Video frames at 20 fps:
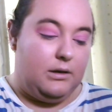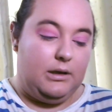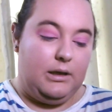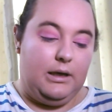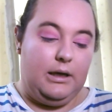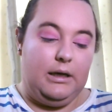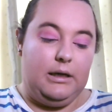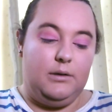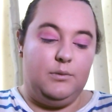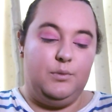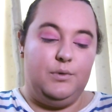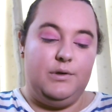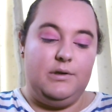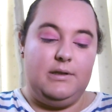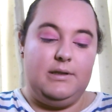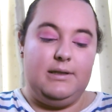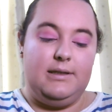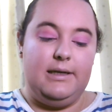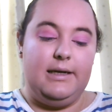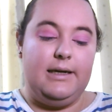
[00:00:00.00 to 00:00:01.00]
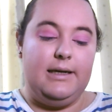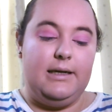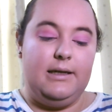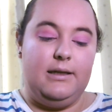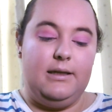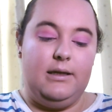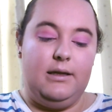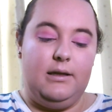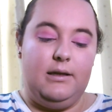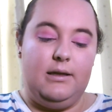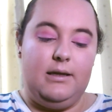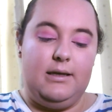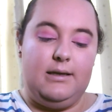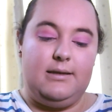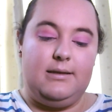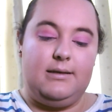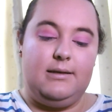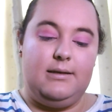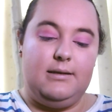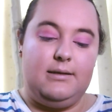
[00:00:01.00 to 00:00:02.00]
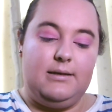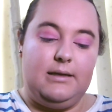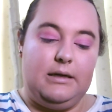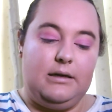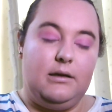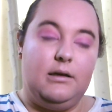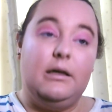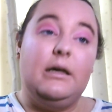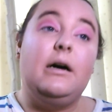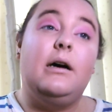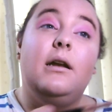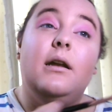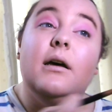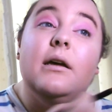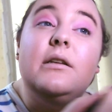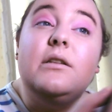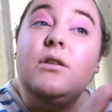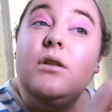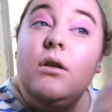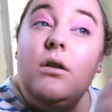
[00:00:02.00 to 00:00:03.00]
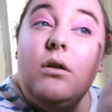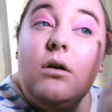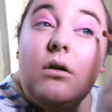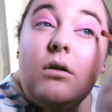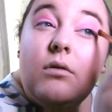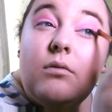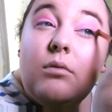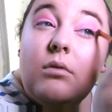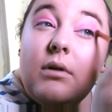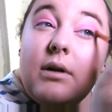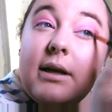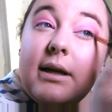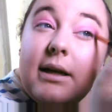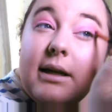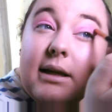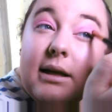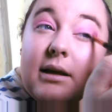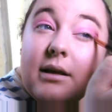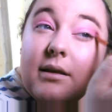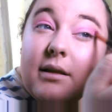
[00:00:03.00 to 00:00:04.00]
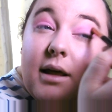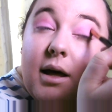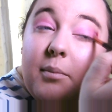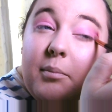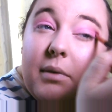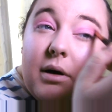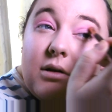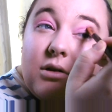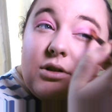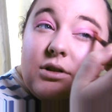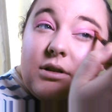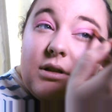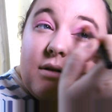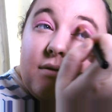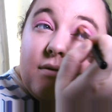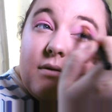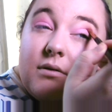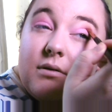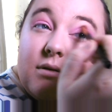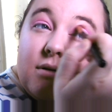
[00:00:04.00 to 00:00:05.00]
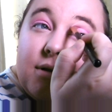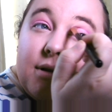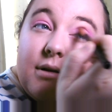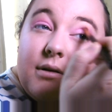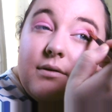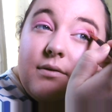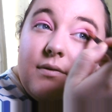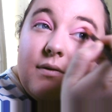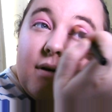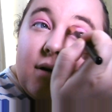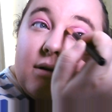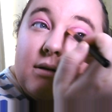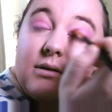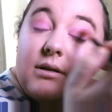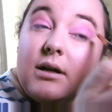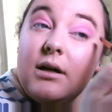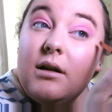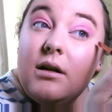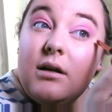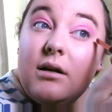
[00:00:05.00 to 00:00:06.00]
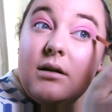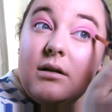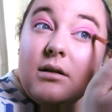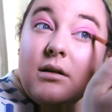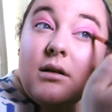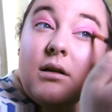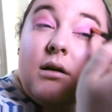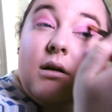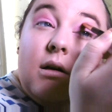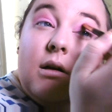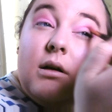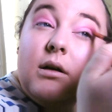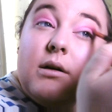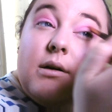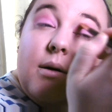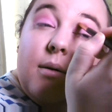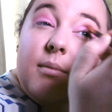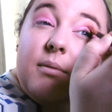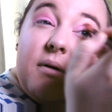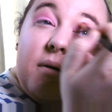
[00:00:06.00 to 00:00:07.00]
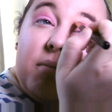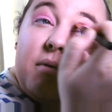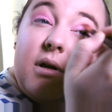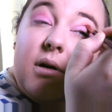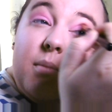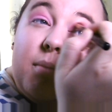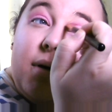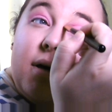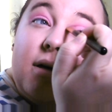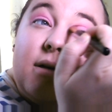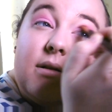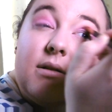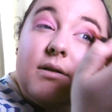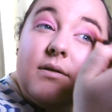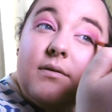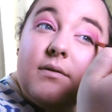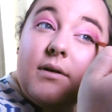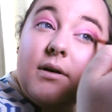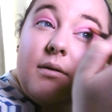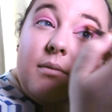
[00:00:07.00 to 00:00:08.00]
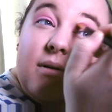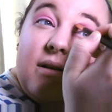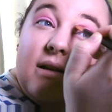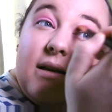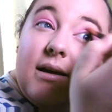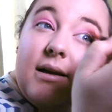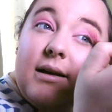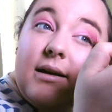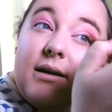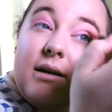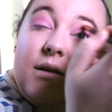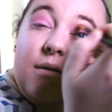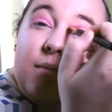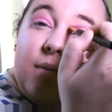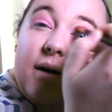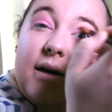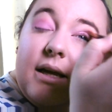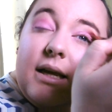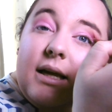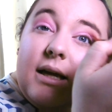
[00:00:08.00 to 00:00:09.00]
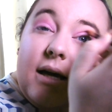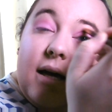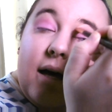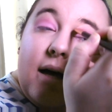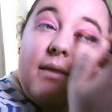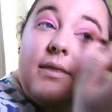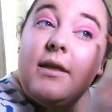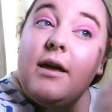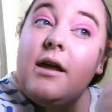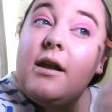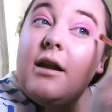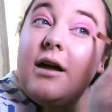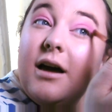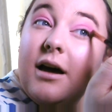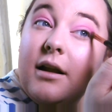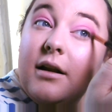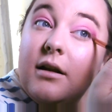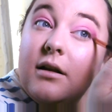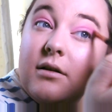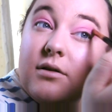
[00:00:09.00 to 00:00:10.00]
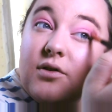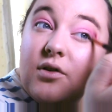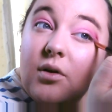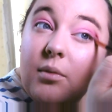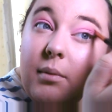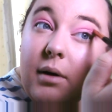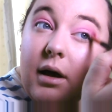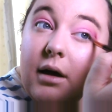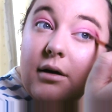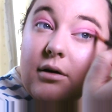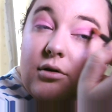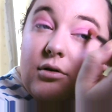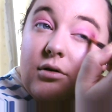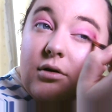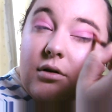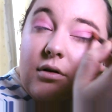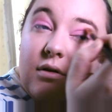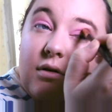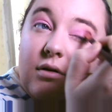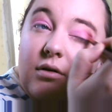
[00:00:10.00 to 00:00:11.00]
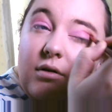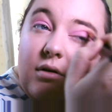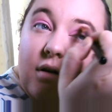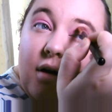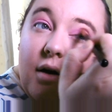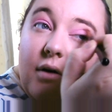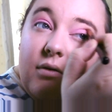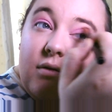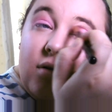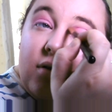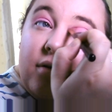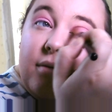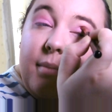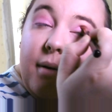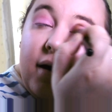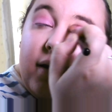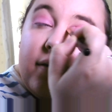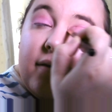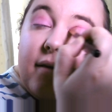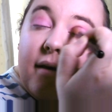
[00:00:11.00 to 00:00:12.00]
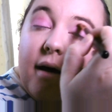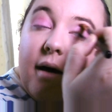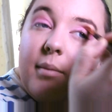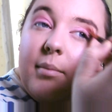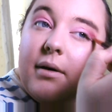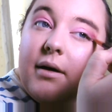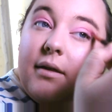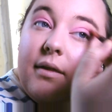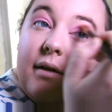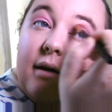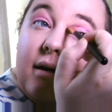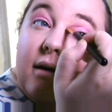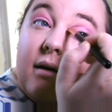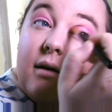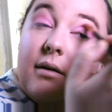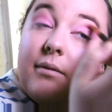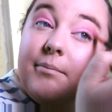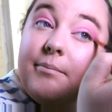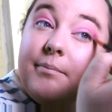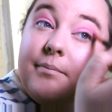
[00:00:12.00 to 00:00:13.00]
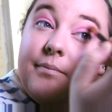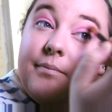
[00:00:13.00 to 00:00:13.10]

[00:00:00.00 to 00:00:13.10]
Now I would say that this second colour is not really that much different to the first colour, but I'm going to persevere with it anyway and then add in some extra stuff to spice it up, I think.